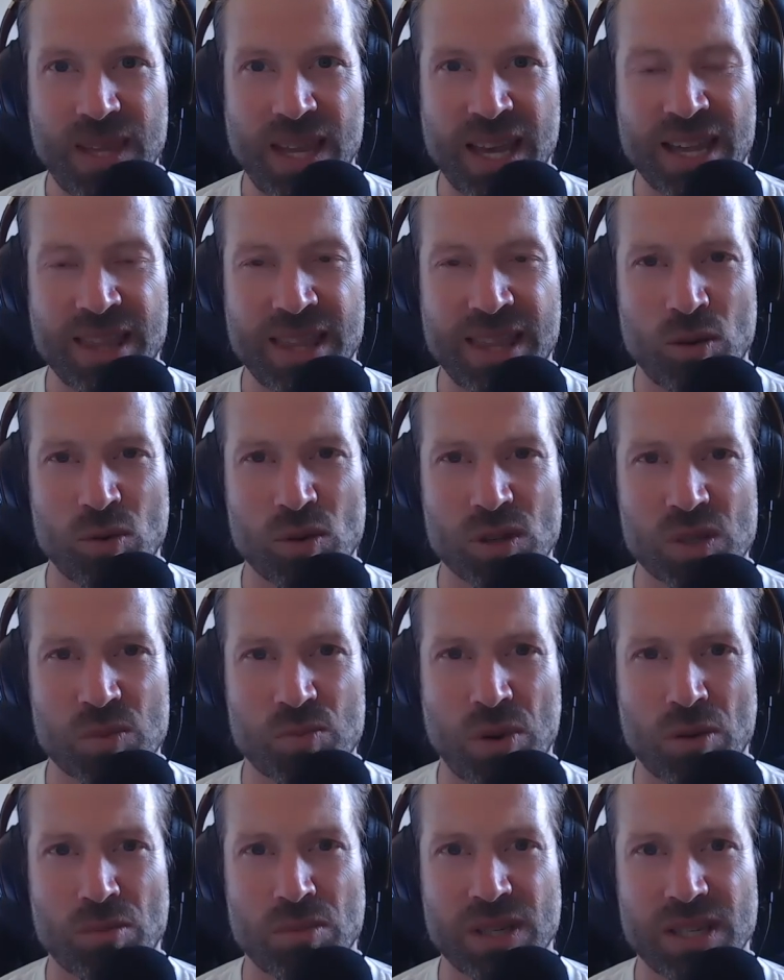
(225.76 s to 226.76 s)
And that was
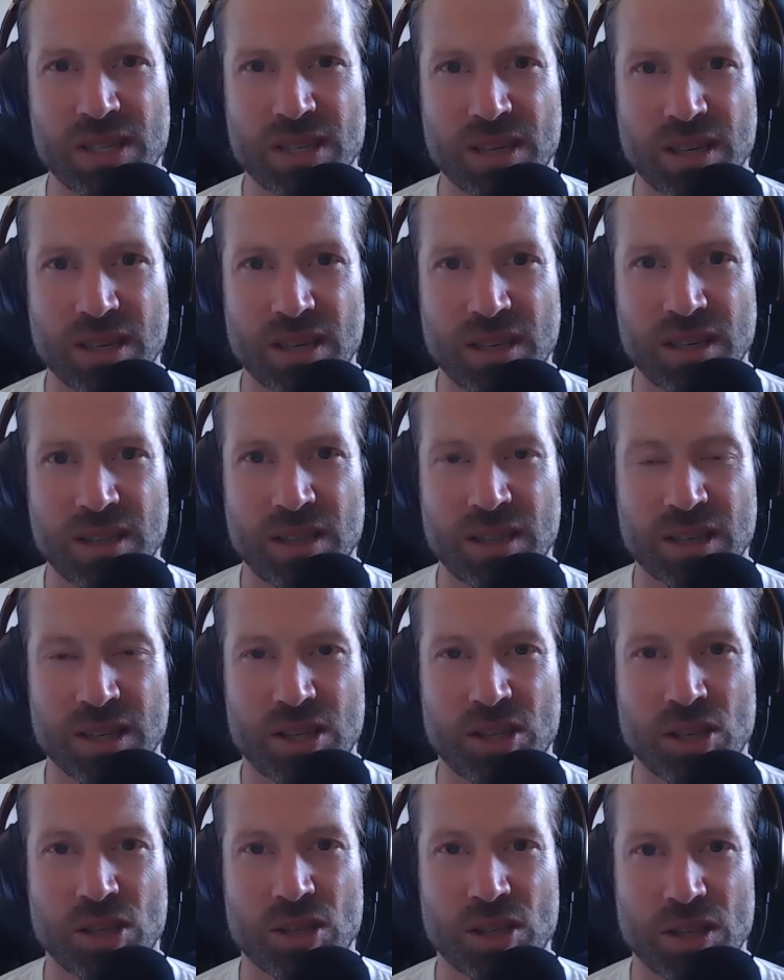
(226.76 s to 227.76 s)
probably the the
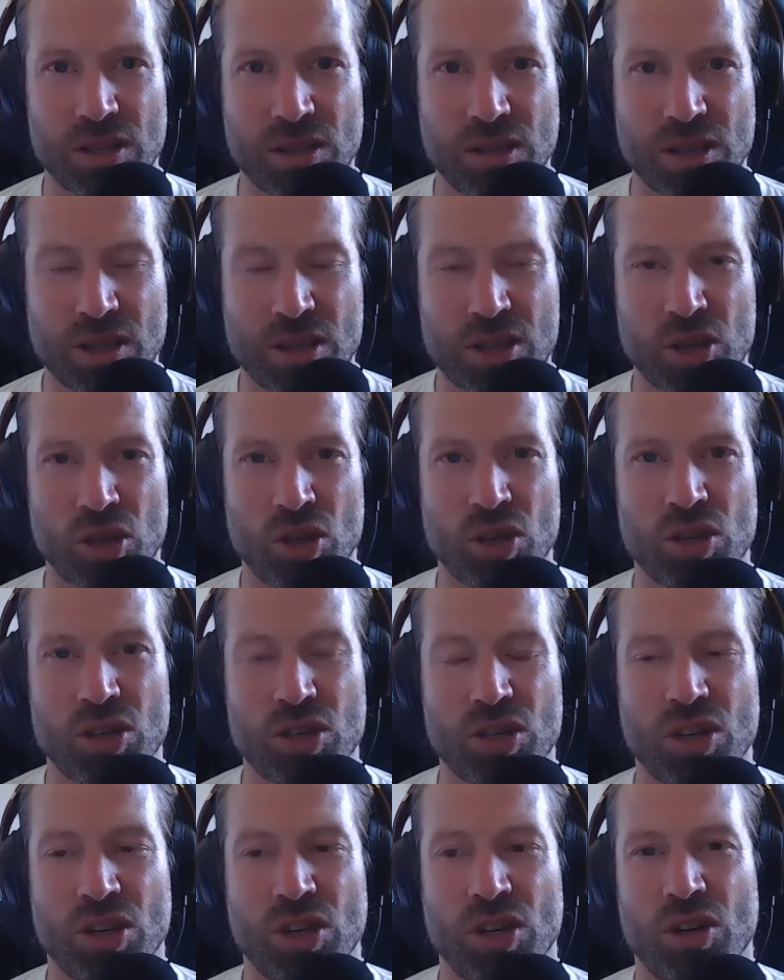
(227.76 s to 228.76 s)
the, the third
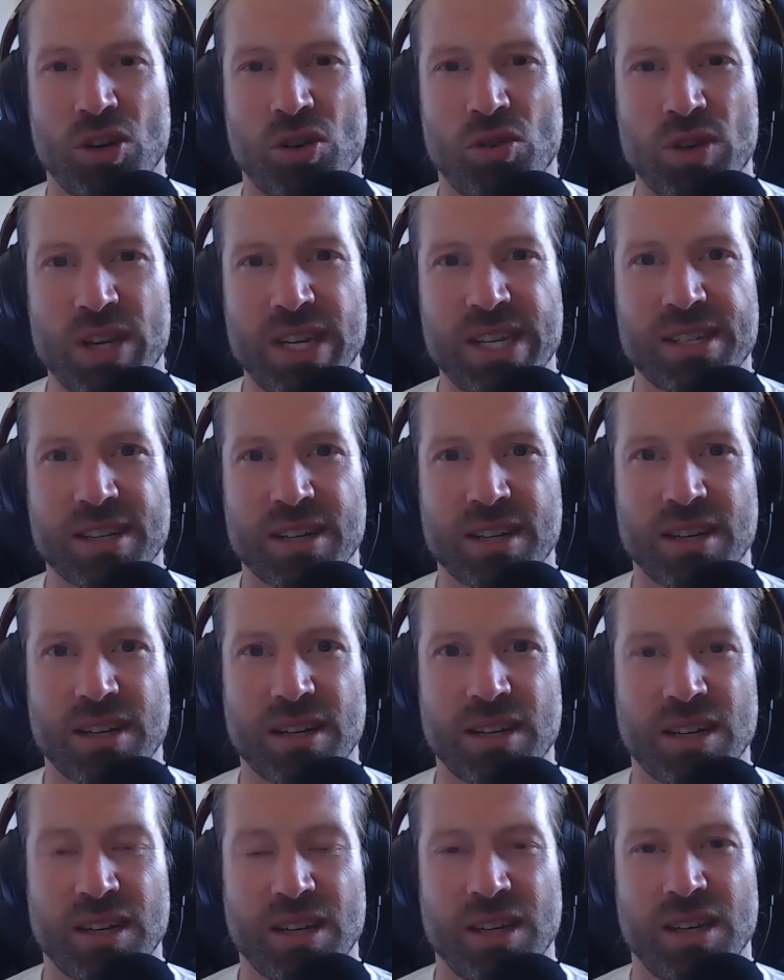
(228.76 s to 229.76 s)
reason
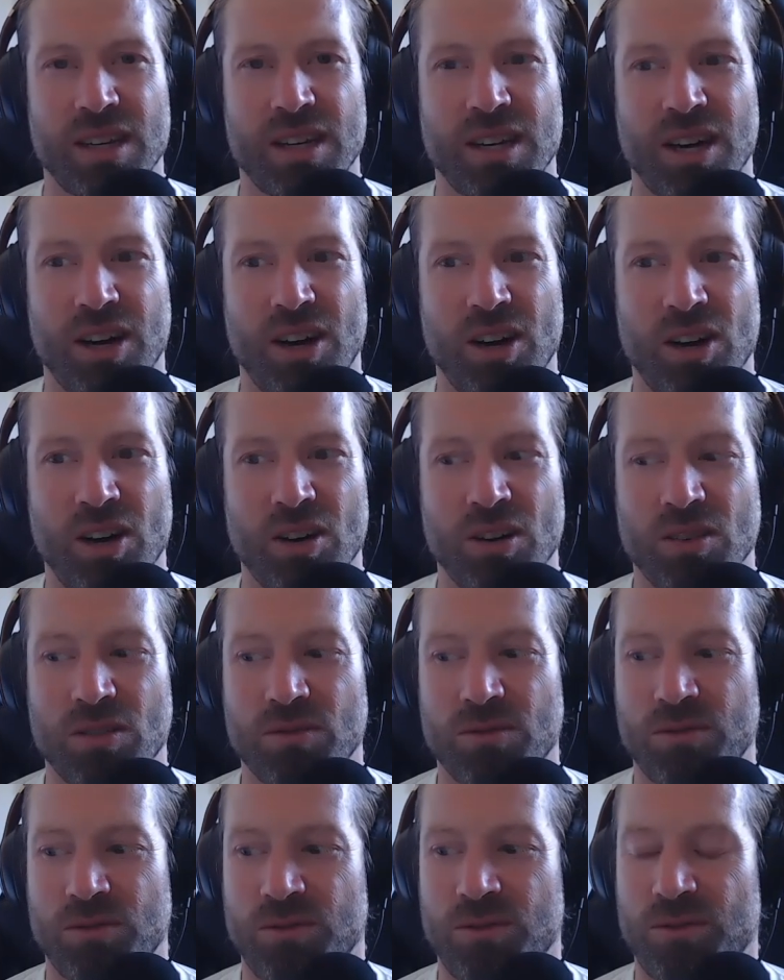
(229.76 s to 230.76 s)

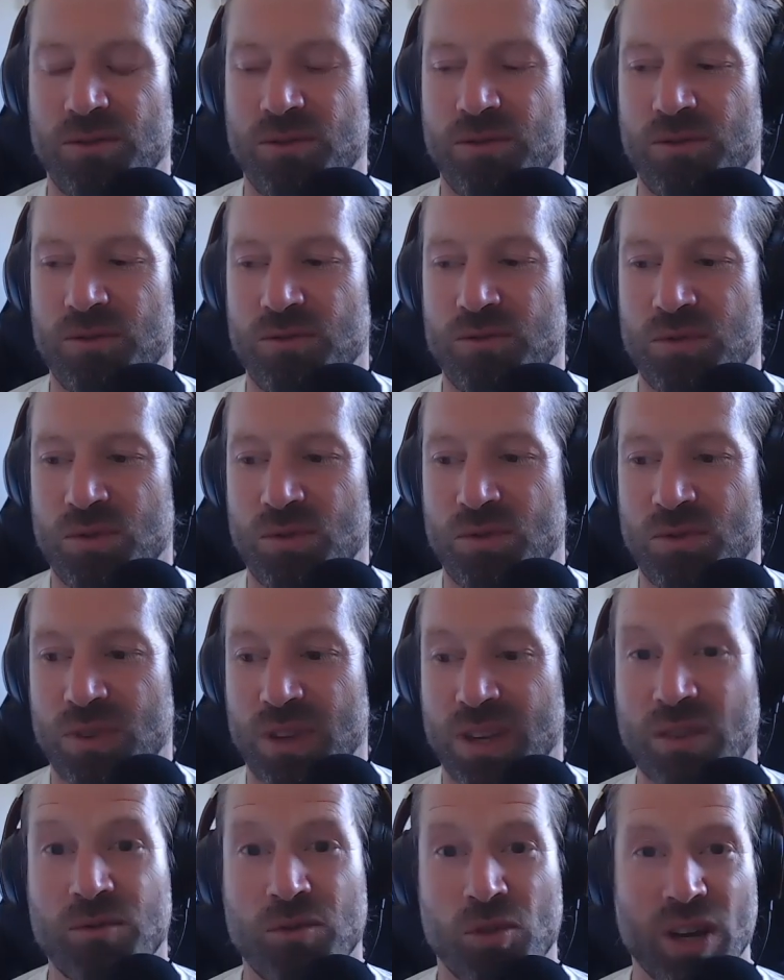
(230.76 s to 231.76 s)
of
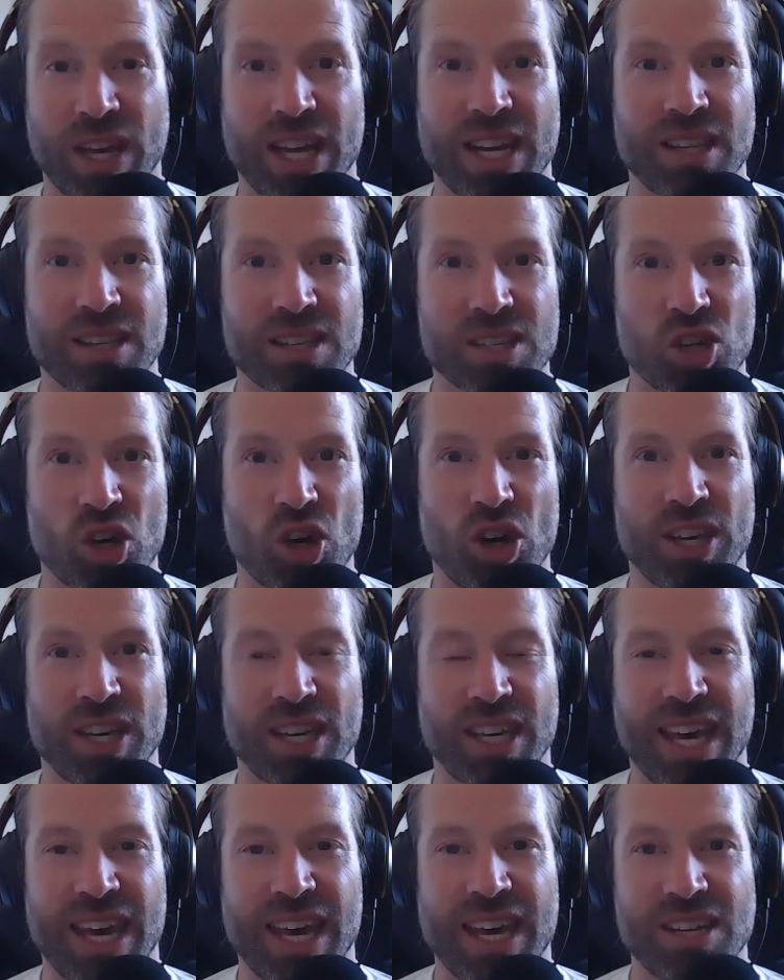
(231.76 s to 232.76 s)
for getting this going
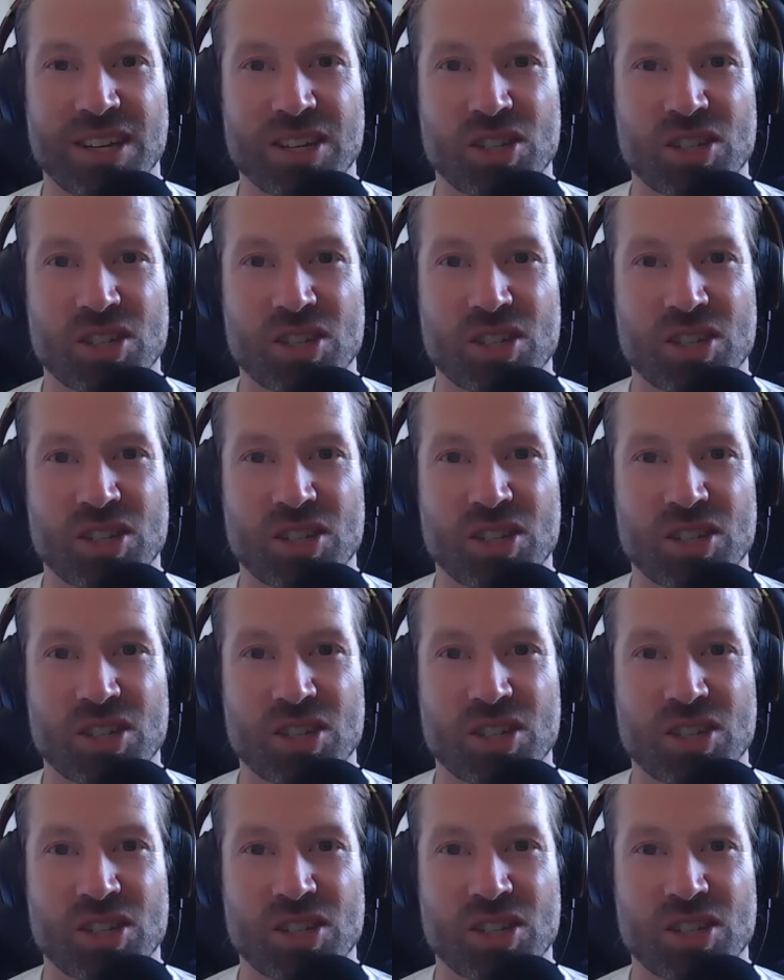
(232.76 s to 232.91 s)
again.